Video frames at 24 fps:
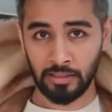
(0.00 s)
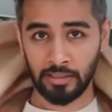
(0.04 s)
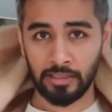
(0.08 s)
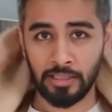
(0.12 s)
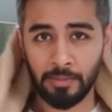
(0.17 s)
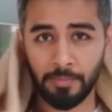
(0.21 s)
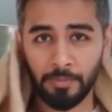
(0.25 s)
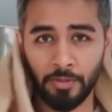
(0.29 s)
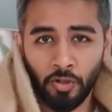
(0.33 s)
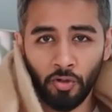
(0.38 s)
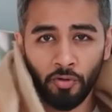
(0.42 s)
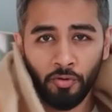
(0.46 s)

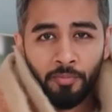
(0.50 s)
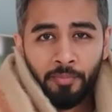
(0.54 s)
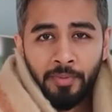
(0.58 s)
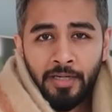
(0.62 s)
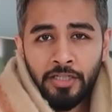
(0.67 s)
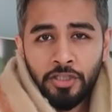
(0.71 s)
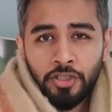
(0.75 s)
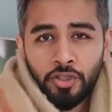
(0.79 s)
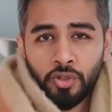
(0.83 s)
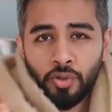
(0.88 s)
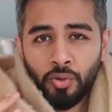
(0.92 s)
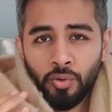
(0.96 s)
keep it over
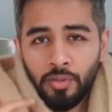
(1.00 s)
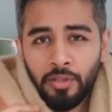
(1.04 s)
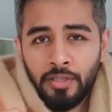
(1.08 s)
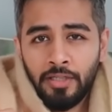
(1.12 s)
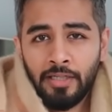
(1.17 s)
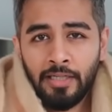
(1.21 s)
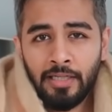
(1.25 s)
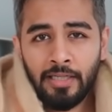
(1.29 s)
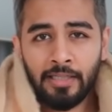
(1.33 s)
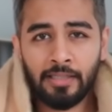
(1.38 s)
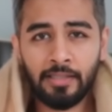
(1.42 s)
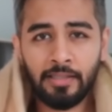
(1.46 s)
my shoulder
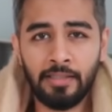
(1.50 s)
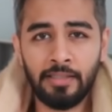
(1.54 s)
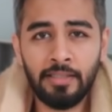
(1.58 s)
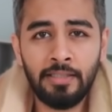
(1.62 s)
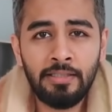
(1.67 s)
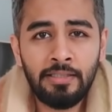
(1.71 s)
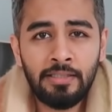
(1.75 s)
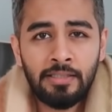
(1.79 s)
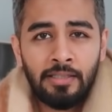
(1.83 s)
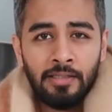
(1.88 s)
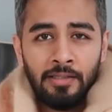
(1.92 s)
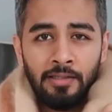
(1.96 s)
like
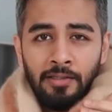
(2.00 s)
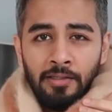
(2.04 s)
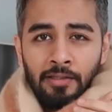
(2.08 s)
this,